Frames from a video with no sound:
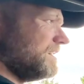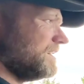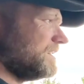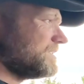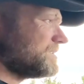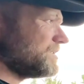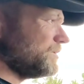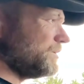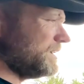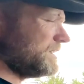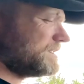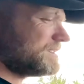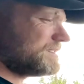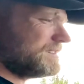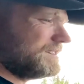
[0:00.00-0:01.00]
So
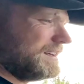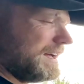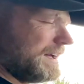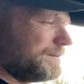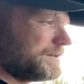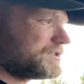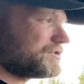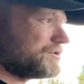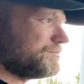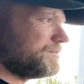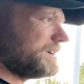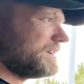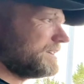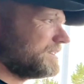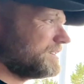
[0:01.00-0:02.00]
it's, I'm
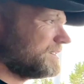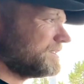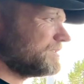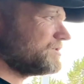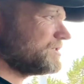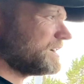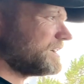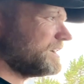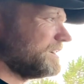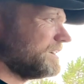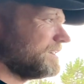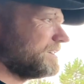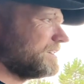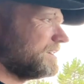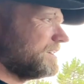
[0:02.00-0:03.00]
assuming,
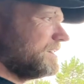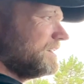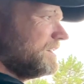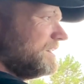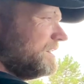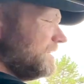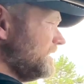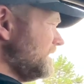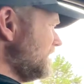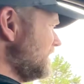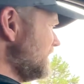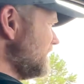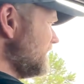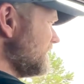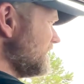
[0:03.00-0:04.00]
checking
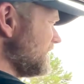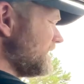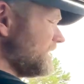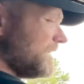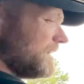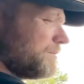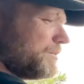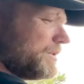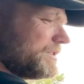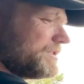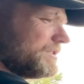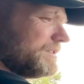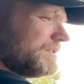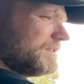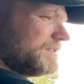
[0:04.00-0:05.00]
the
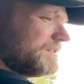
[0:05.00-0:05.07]
calibration.